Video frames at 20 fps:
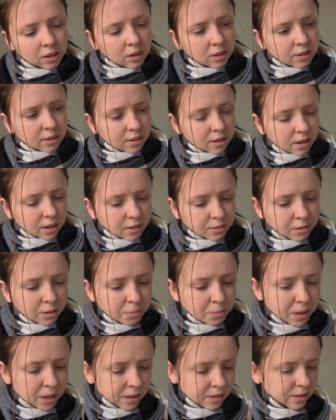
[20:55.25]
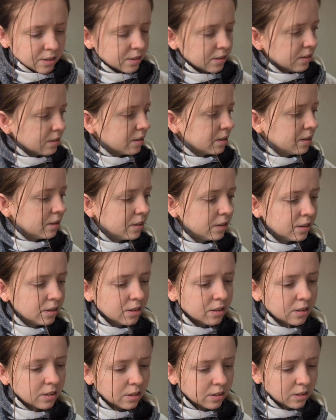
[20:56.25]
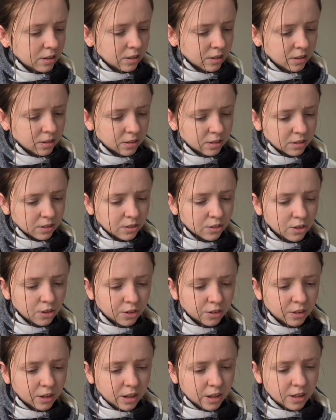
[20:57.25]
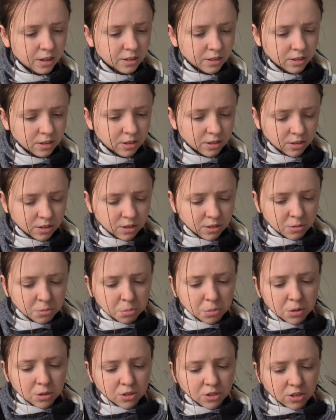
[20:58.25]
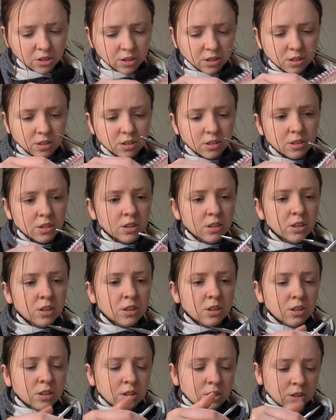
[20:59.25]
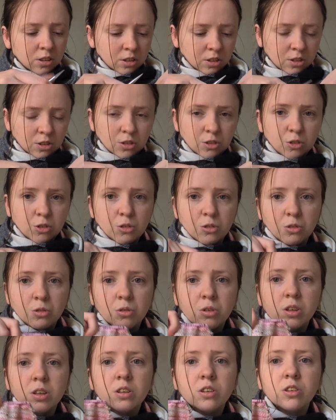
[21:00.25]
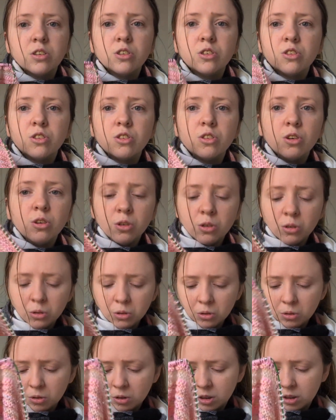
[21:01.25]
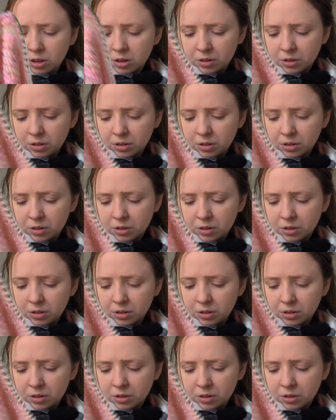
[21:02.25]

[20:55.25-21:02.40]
it's kind of a mess. It's not the easiest of products to show.